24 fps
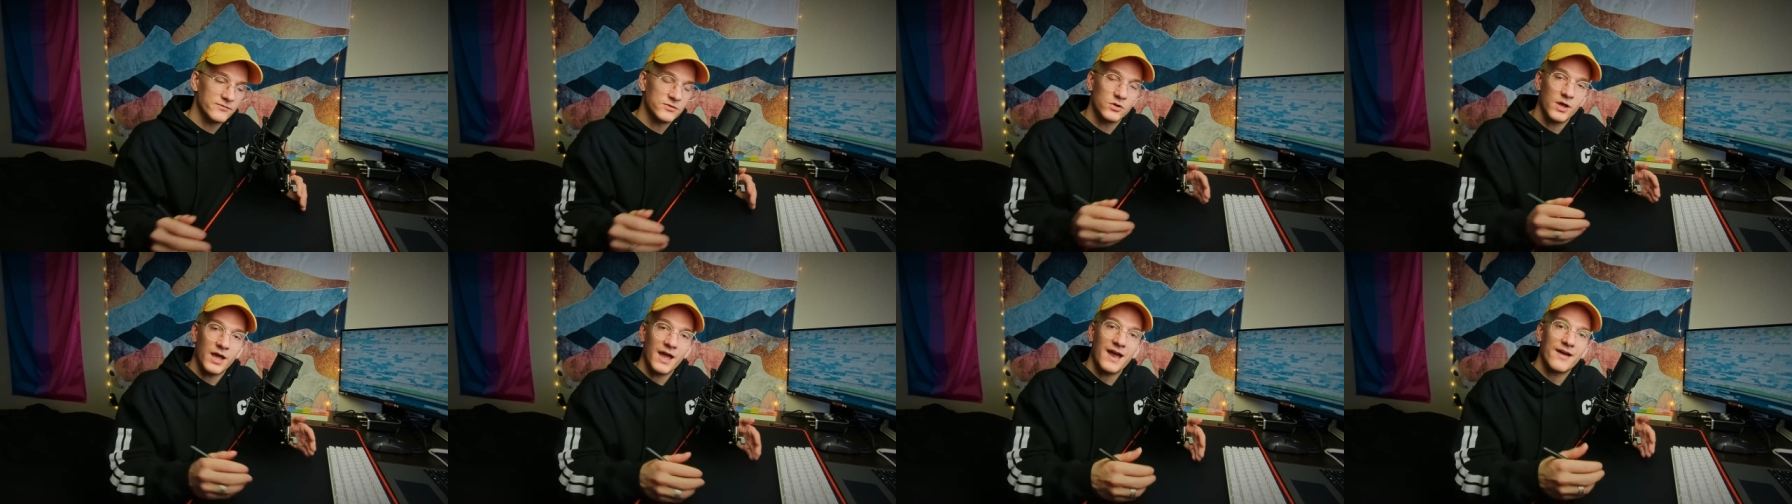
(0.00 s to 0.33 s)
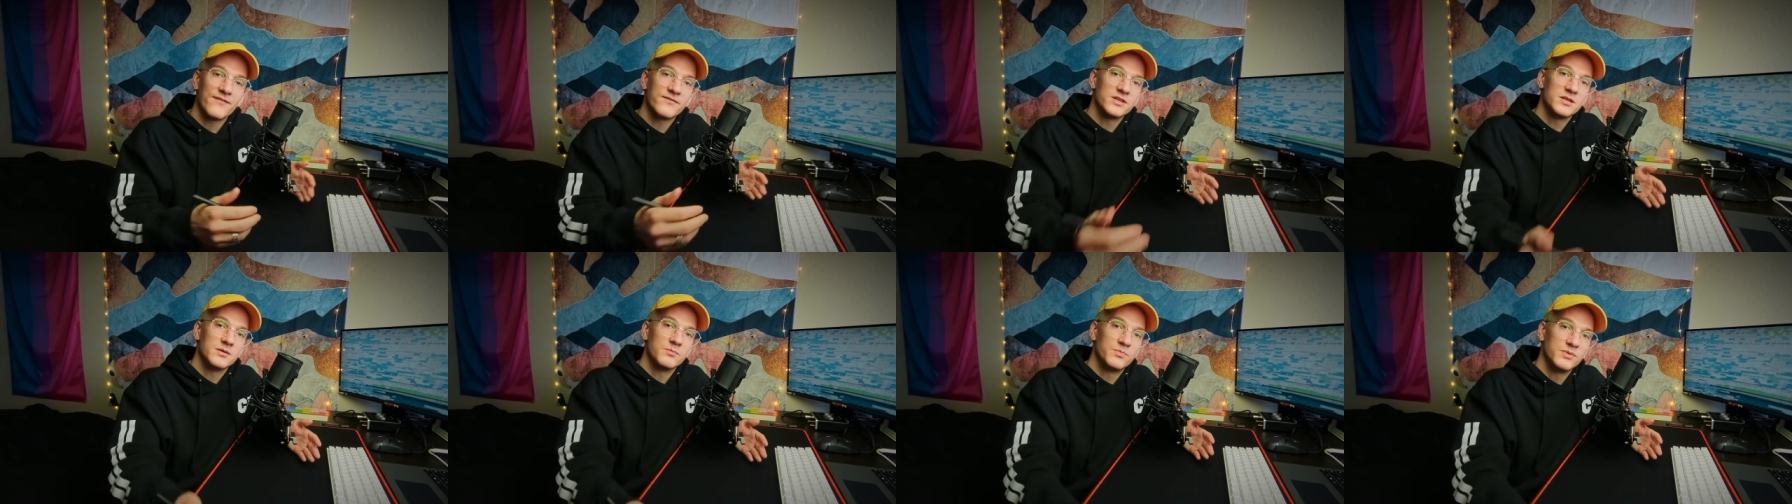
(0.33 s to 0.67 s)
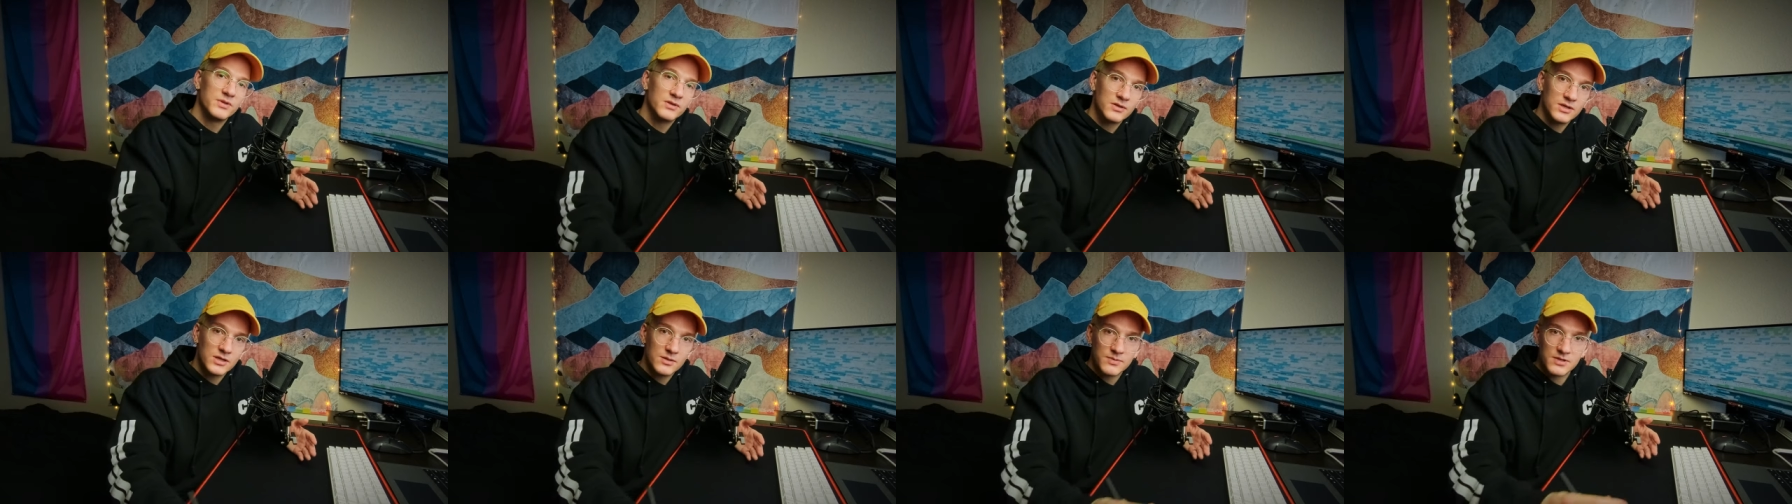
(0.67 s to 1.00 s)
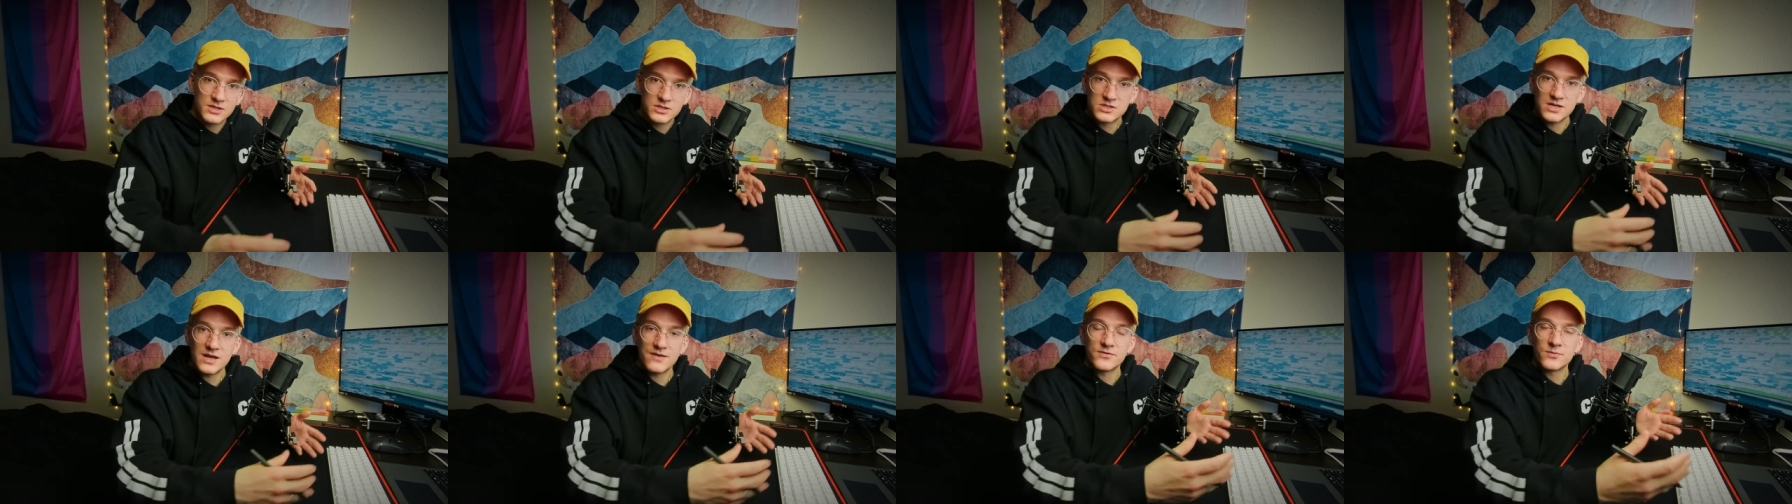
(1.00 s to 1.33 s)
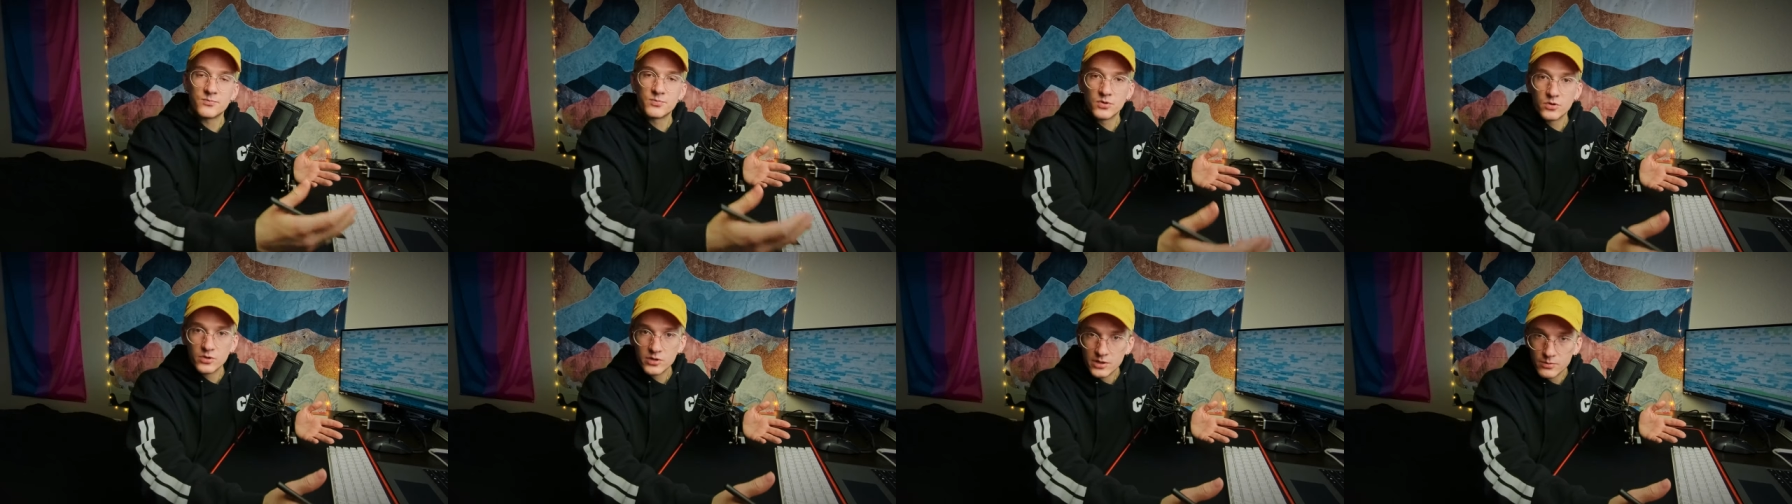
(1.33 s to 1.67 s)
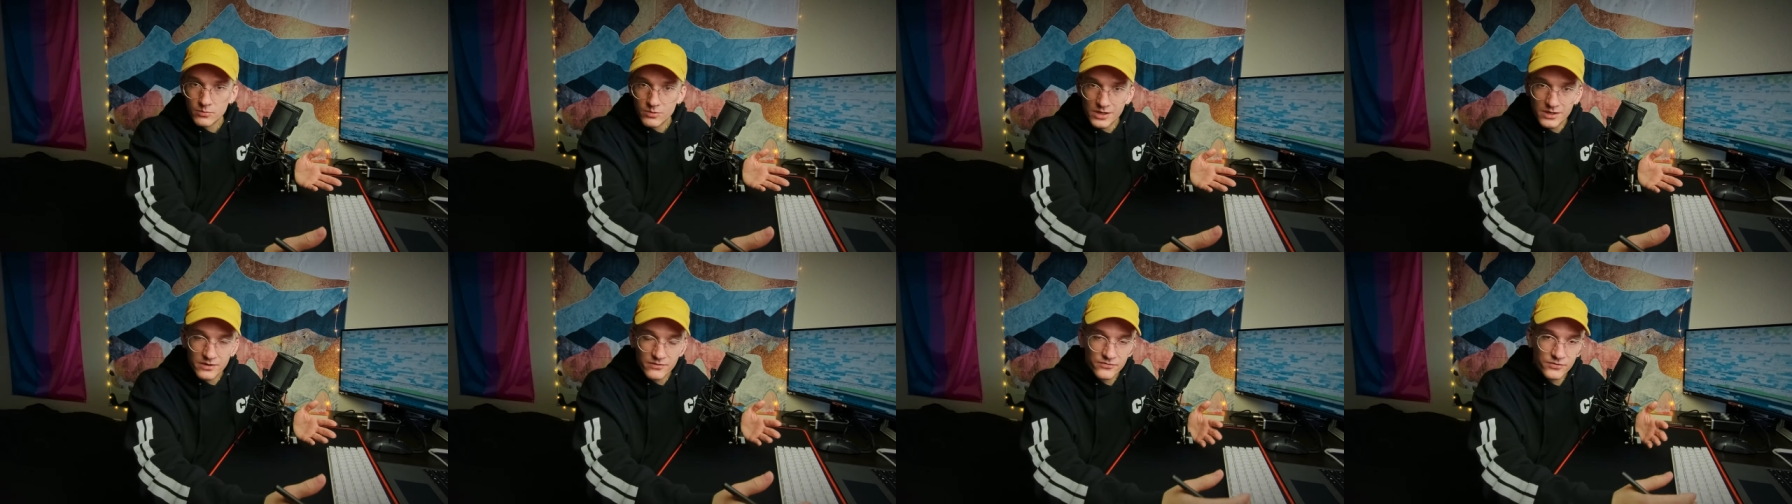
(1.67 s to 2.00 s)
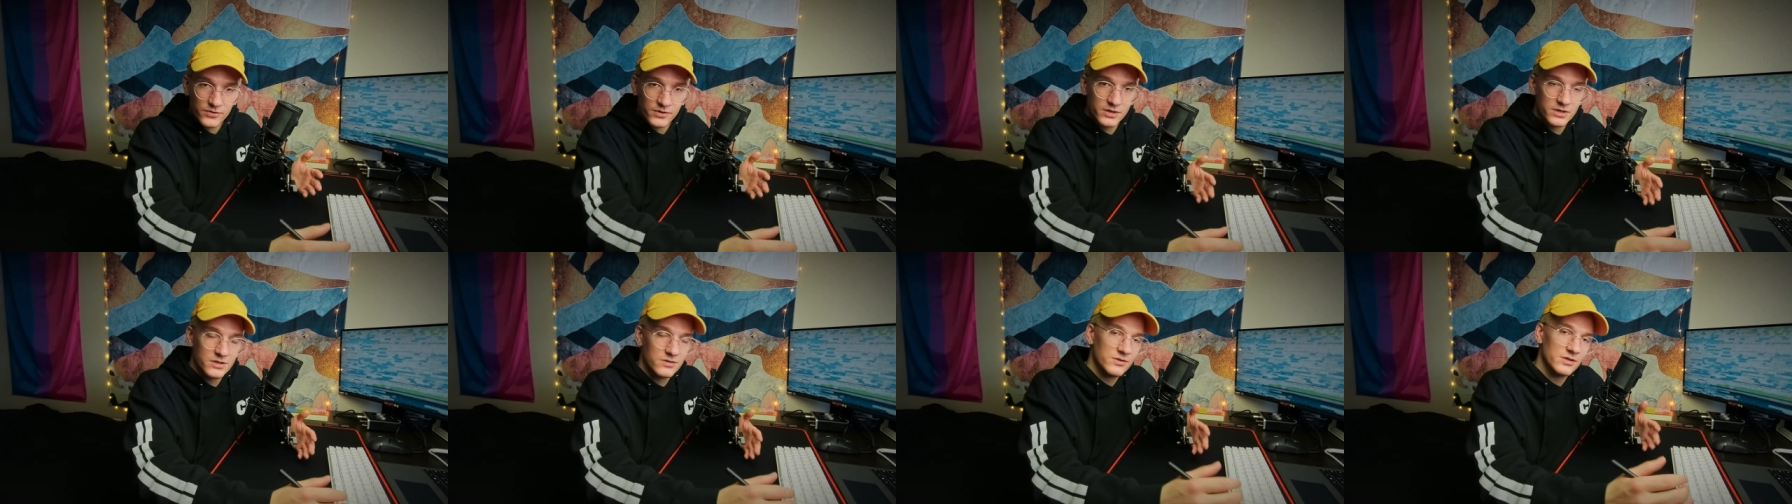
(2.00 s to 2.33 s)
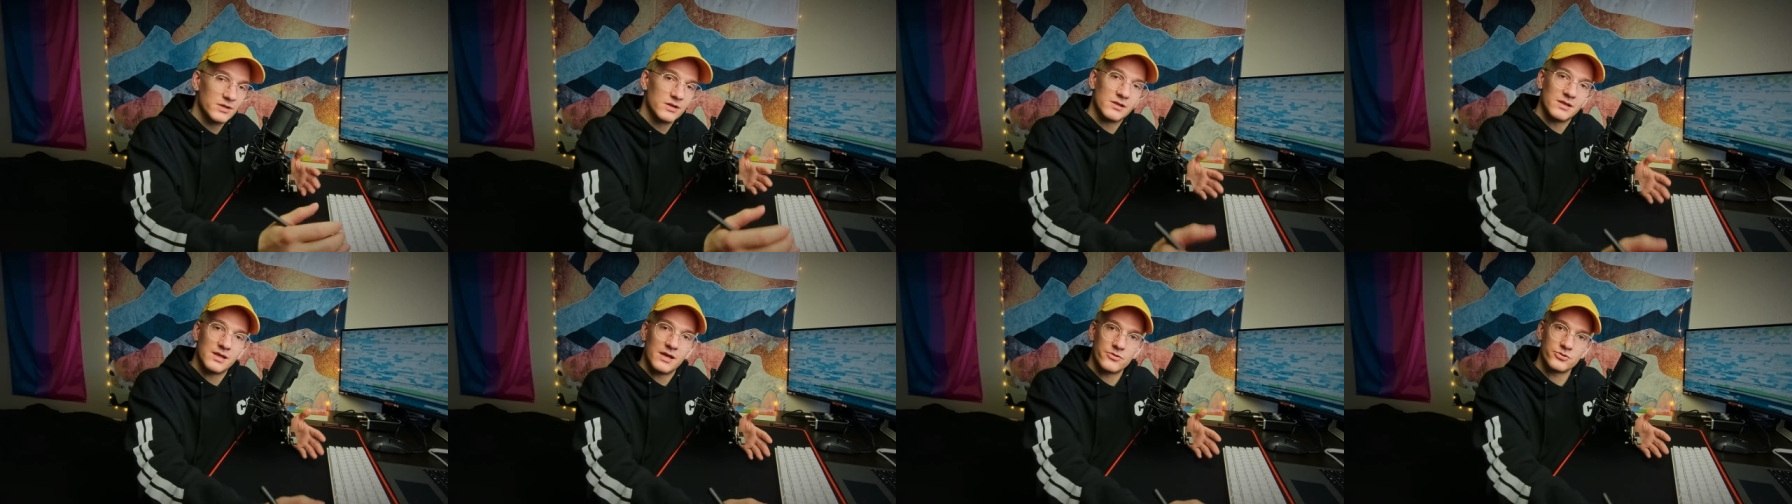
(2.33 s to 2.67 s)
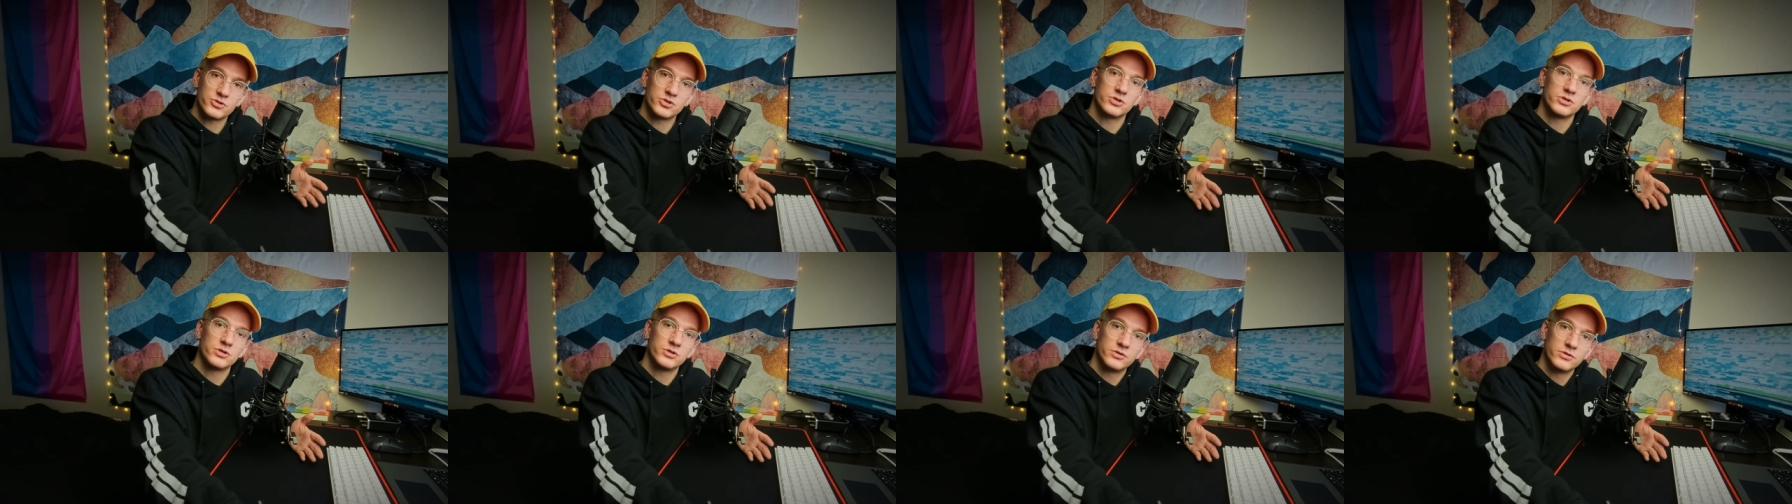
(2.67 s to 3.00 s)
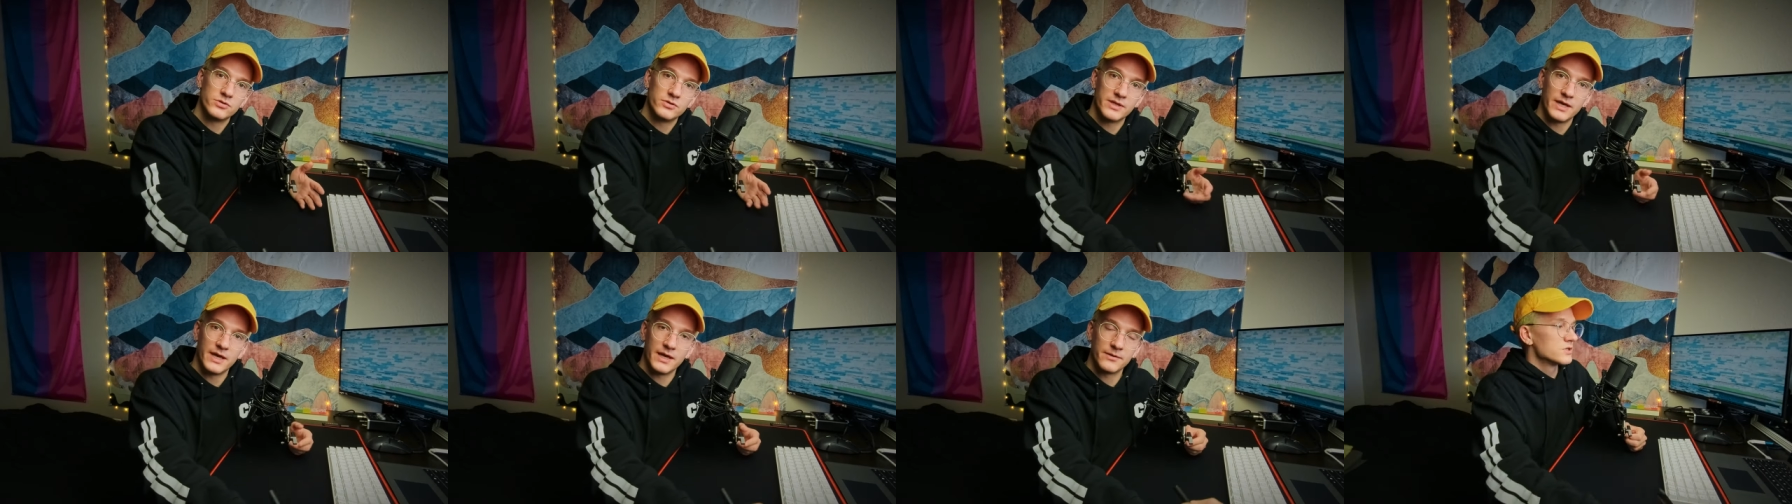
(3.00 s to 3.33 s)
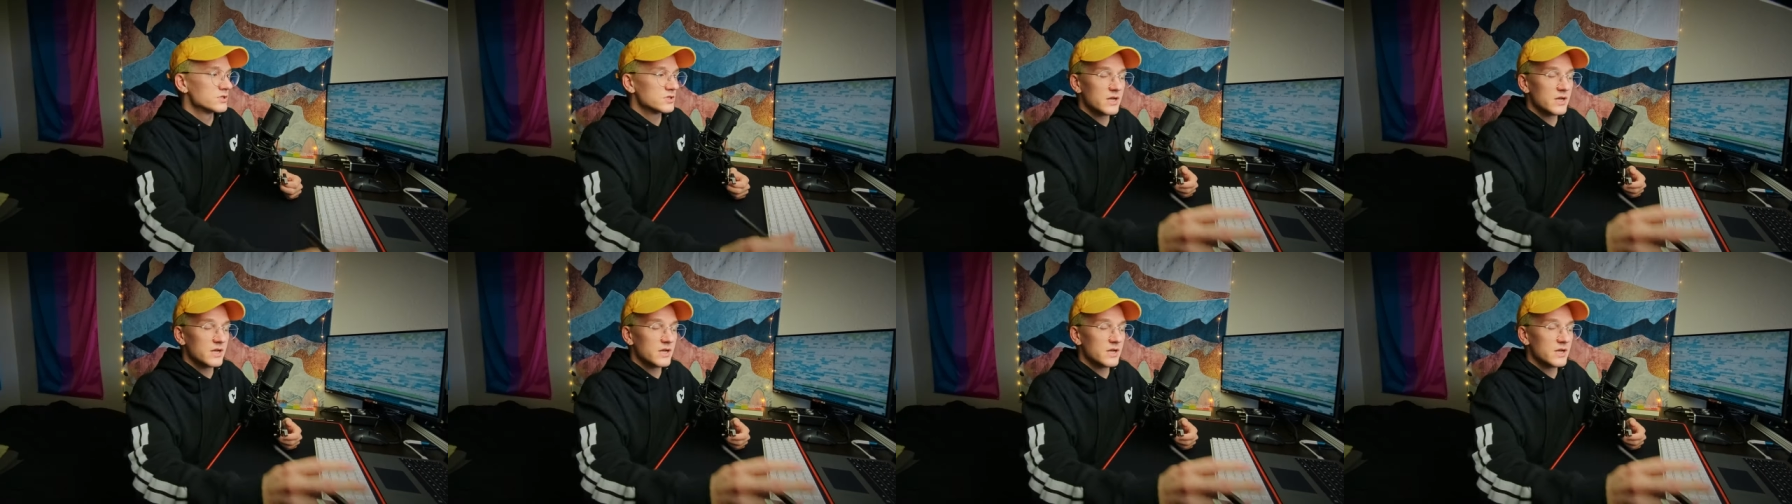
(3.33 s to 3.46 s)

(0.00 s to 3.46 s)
you'll have the ability because you have the program right in front of you that allows you to do that.